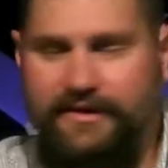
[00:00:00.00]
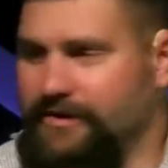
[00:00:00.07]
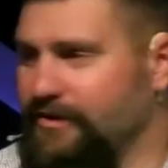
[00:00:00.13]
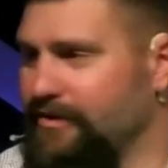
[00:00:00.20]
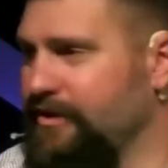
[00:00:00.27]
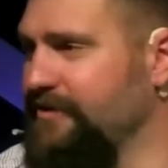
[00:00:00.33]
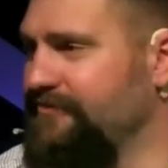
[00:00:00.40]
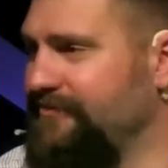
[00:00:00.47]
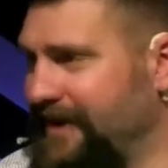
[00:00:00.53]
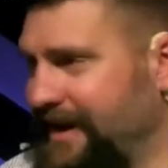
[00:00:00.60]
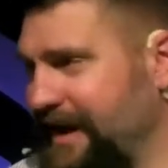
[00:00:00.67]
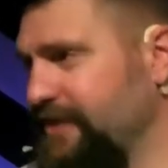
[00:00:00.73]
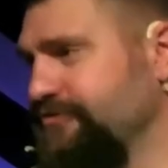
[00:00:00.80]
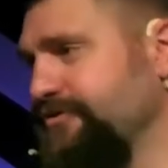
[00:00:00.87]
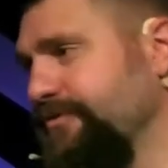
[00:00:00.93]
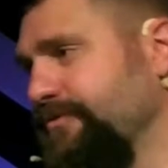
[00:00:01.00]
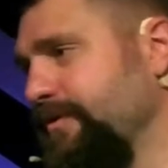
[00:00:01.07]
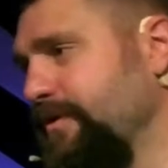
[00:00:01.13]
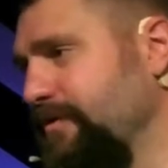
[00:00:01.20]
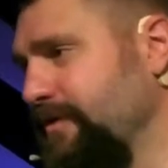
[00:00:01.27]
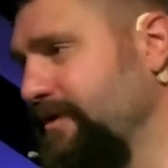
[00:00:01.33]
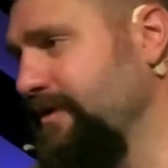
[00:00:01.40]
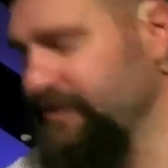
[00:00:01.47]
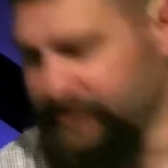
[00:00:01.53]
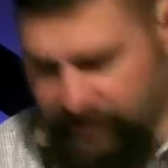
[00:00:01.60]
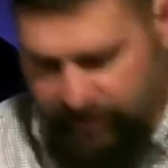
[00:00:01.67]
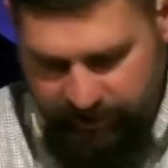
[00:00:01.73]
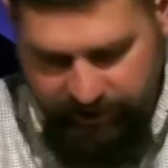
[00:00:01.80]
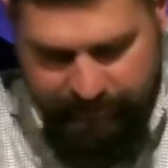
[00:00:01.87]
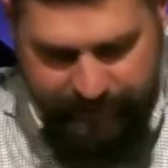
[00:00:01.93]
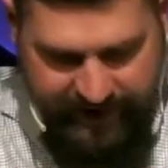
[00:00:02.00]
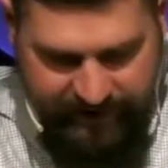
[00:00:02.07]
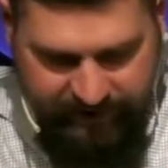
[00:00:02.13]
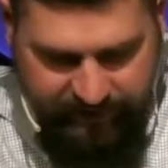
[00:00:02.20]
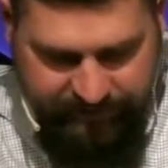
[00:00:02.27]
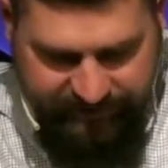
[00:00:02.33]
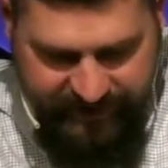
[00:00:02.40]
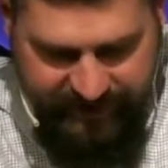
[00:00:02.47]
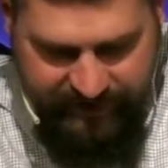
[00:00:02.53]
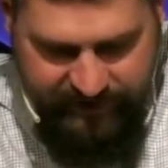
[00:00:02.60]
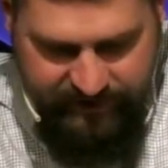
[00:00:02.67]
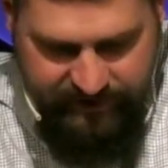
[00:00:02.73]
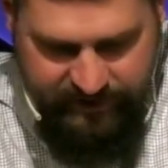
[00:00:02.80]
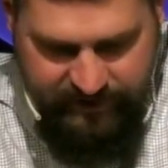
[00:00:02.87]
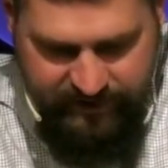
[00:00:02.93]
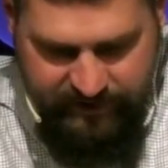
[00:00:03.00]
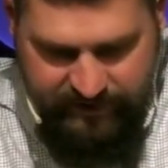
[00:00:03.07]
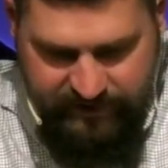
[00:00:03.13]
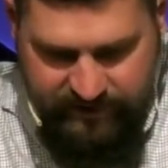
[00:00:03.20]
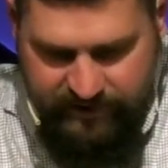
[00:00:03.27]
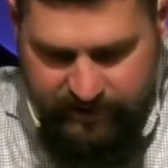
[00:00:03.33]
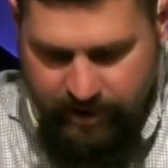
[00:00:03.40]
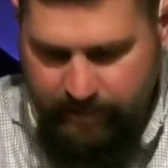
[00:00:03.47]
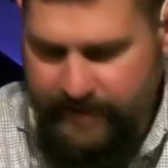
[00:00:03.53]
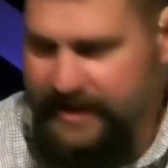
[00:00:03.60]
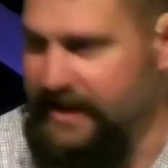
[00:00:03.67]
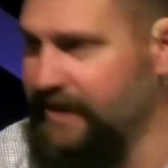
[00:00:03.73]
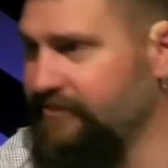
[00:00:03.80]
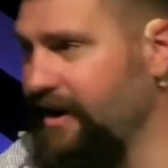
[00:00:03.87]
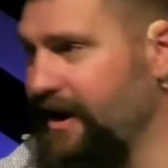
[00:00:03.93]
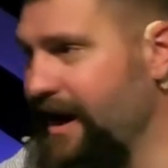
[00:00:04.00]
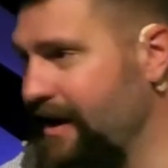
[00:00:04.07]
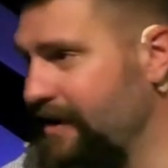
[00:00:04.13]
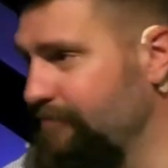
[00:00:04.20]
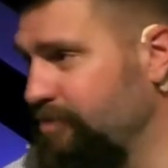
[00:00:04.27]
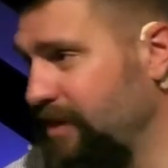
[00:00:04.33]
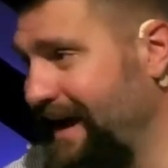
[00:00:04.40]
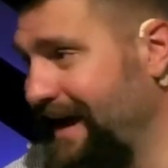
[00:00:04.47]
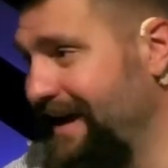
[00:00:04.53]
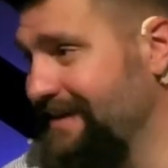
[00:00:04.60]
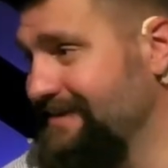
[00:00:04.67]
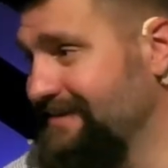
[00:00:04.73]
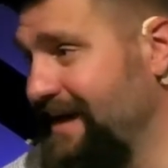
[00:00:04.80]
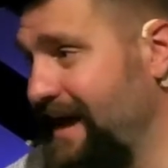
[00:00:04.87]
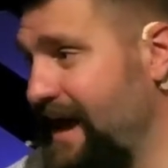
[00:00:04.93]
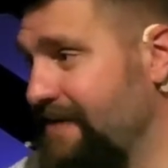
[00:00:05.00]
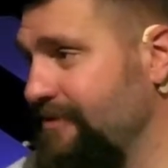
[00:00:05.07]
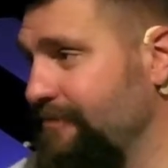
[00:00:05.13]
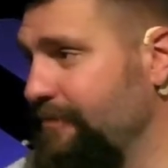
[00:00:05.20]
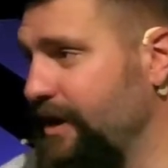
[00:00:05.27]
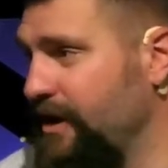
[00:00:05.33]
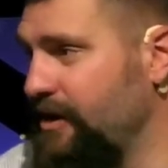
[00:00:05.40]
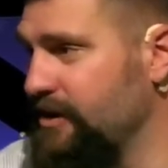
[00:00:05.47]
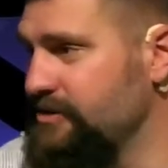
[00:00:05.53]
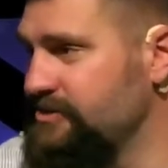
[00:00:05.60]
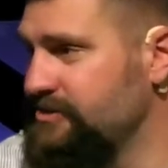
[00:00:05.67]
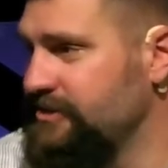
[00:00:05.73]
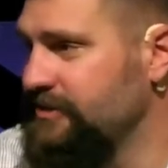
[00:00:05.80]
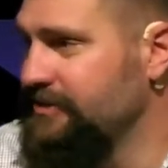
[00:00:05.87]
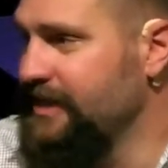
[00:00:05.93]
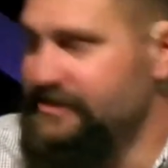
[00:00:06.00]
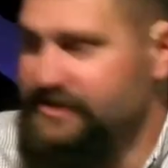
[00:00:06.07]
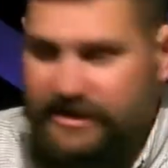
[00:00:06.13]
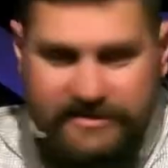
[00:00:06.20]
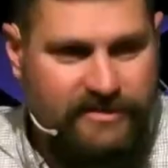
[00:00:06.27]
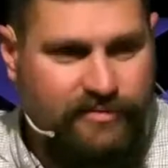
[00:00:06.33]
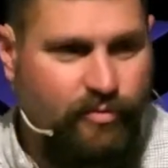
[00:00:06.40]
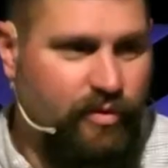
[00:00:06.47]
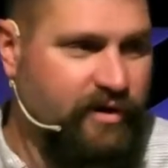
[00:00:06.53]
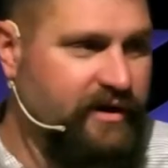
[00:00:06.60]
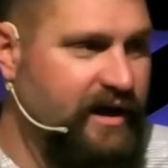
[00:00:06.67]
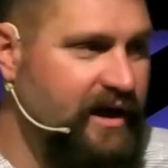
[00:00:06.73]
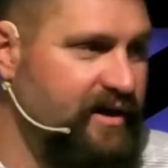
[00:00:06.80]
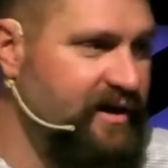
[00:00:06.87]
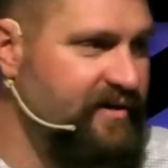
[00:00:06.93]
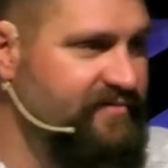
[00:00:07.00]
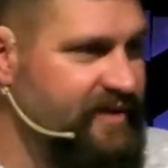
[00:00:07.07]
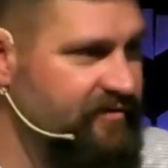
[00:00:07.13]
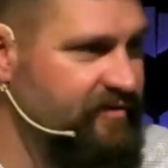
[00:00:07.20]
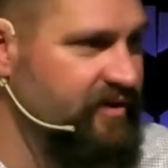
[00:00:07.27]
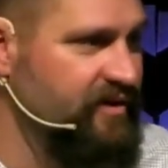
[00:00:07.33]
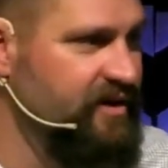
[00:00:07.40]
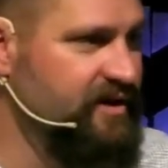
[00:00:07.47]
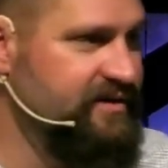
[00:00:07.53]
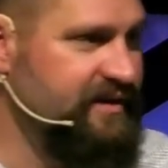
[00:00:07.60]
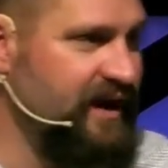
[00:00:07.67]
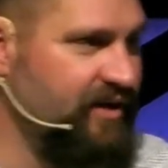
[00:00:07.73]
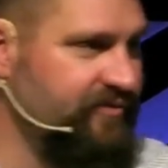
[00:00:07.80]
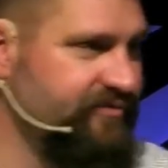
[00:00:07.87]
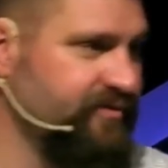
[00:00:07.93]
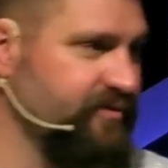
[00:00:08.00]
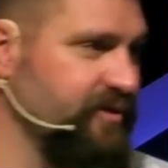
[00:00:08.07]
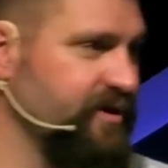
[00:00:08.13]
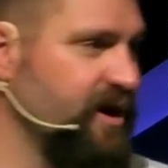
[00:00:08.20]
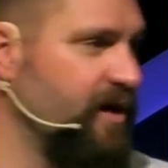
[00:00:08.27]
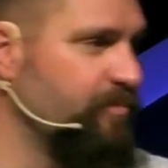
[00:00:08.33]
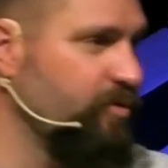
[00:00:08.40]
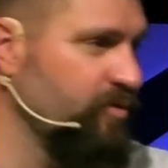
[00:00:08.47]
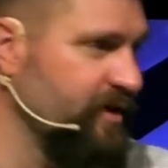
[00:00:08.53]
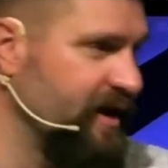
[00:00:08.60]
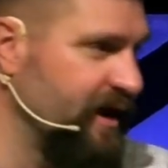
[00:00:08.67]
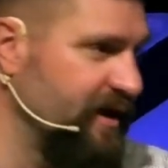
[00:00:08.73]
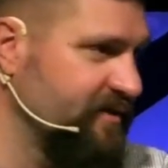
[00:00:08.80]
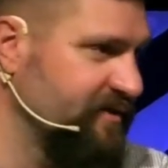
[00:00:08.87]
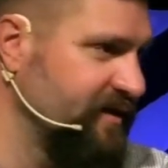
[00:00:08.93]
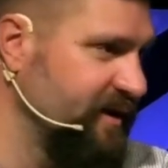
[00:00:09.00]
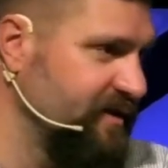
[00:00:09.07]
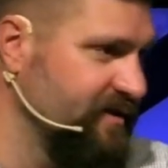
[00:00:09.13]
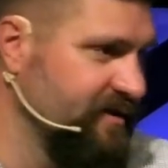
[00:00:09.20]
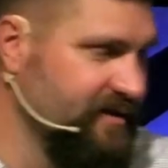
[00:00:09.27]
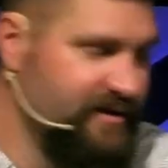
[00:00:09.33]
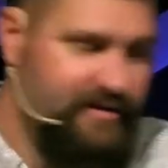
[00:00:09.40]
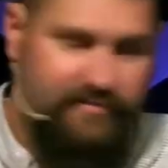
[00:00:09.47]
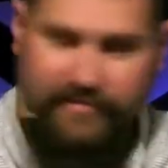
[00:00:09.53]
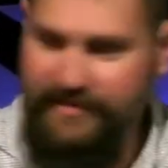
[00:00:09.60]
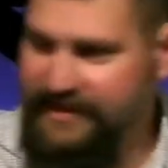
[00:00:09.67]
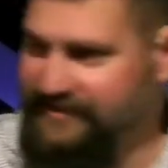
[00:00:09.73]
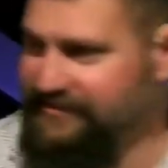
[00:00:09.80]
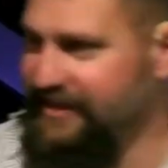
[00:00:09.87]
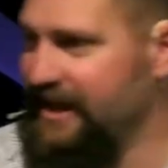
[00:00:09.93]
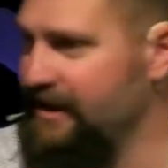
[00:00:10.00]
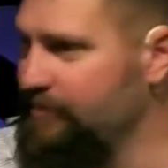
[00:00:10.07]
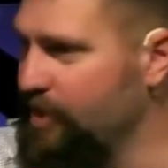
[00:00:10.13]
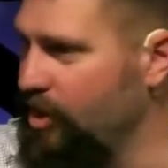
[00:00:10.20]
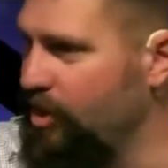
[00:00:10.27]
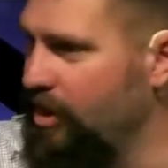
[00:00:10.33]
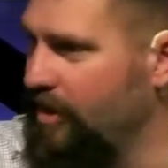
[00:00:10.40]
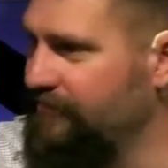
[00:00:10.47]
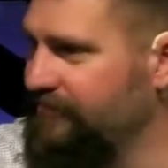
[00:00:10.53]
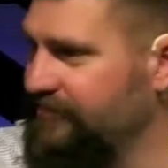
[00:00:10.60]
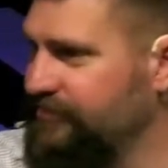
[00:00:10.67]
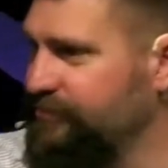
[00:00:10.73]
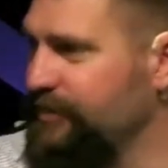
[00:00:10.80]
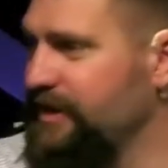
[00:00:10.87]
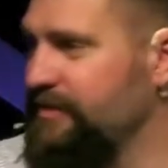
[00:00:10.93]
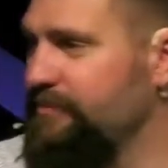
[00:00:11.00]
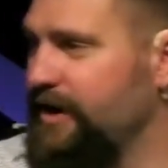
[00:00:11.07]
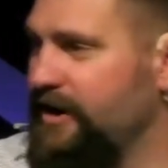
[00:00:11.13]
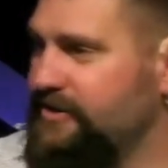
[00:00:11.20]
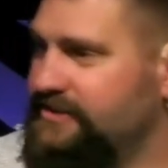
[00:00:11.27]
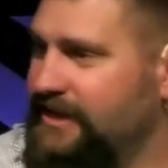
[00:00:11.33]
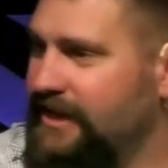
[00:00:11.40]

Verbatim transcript: or in financial ruin and declaring bankruptcy. Nobody ever ha- plans to have a marriage that doesn't work out. I've never counseled a couple yet that when they sat in my office and we did marriage